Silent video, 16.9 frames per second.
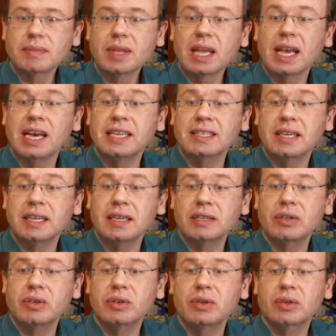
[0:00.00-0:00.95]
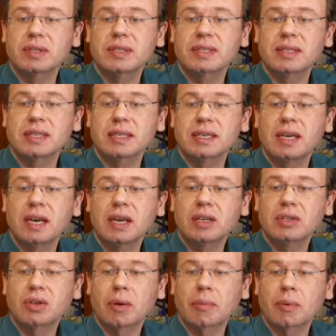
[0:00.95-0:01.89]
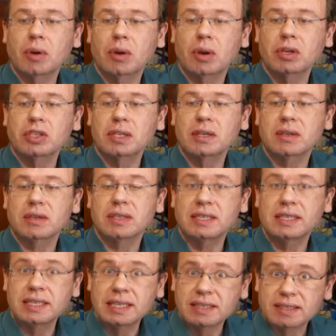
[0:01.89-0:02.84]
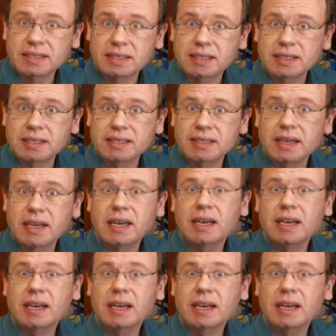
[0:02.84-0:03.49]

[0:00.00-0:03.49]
and then you use the topological distance